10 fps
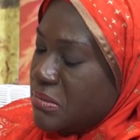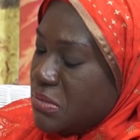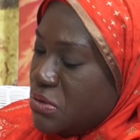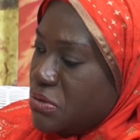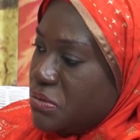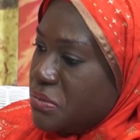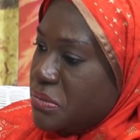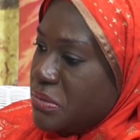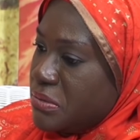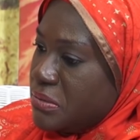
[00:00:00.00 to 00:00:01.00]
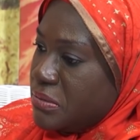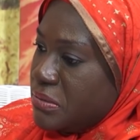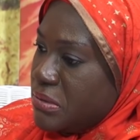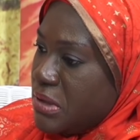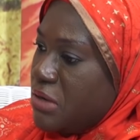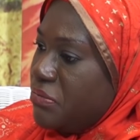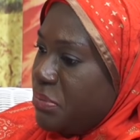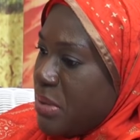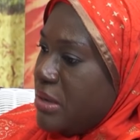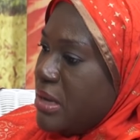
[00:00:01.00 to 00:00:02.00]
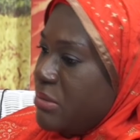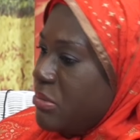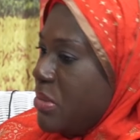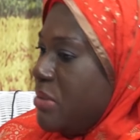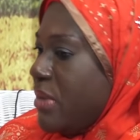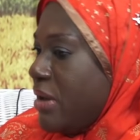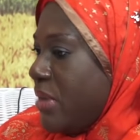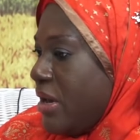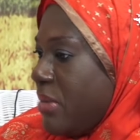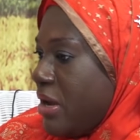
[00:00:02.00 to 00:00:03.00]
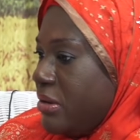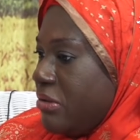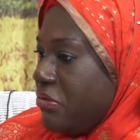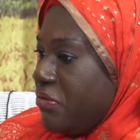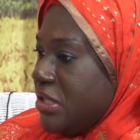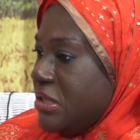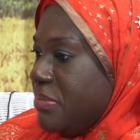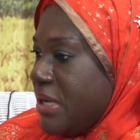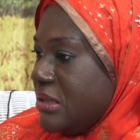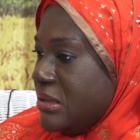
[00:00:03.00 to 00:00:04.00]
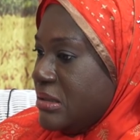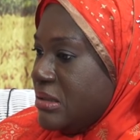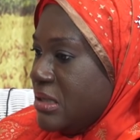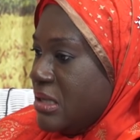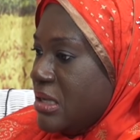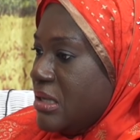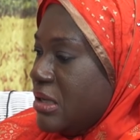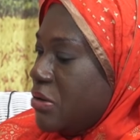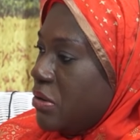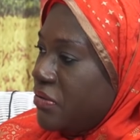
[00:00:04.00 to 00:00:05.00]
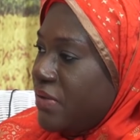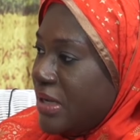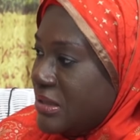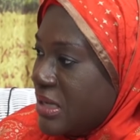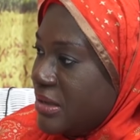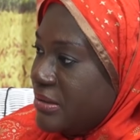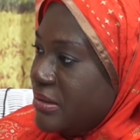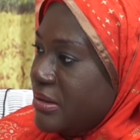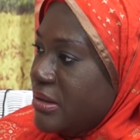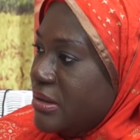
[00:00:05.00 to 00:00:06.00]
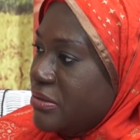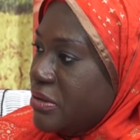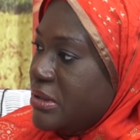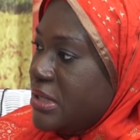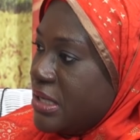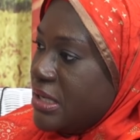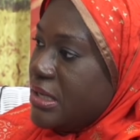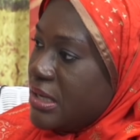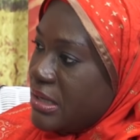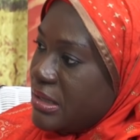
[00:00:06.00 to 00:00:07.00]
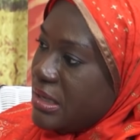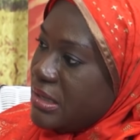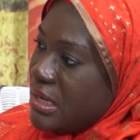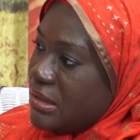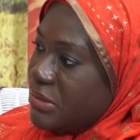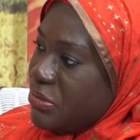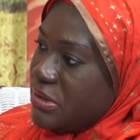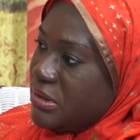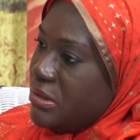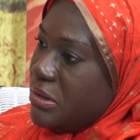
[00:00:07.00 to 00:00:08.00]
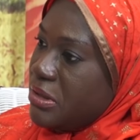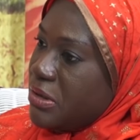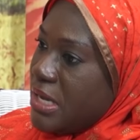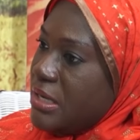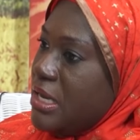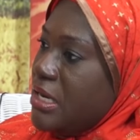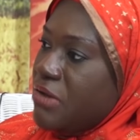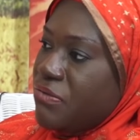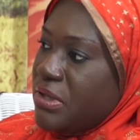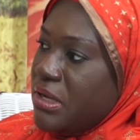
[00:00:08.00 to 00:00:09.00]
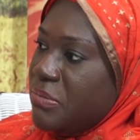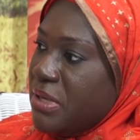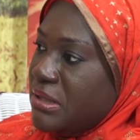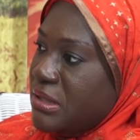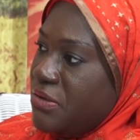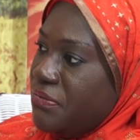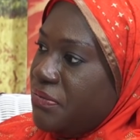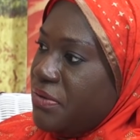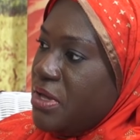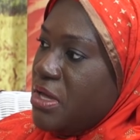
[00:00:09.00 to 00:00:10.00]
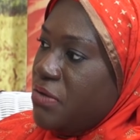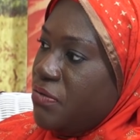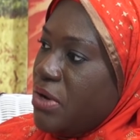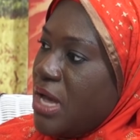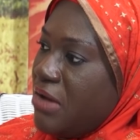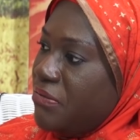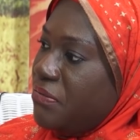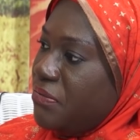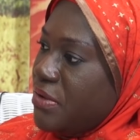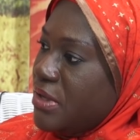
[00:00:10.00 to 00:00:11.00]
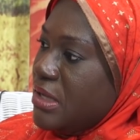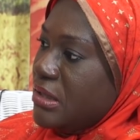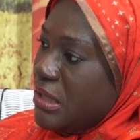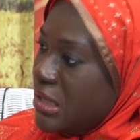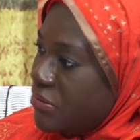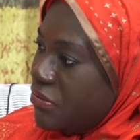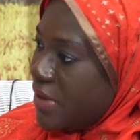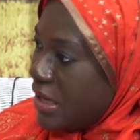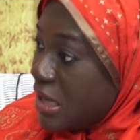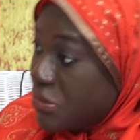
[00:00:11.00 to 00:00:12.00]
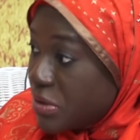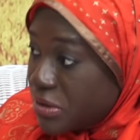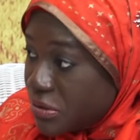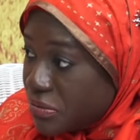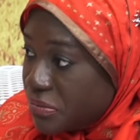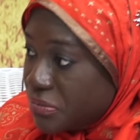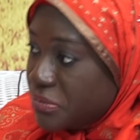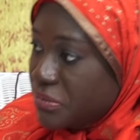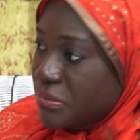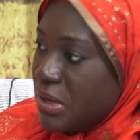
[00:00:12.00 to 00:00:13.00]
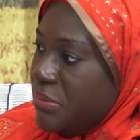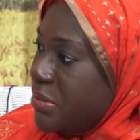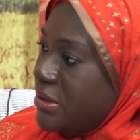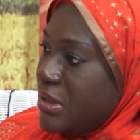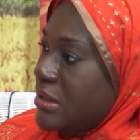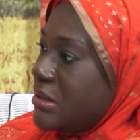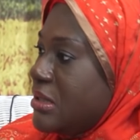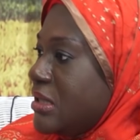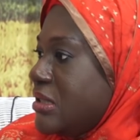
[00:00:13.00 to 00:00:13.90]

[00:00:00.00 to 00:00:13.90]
It's true. And and, and me my, my, my the refreshing part is the God factor. Yes. Not taking and, and that because you, you can gain everything but if if you don't have the love of Allah with you, I mean it's it's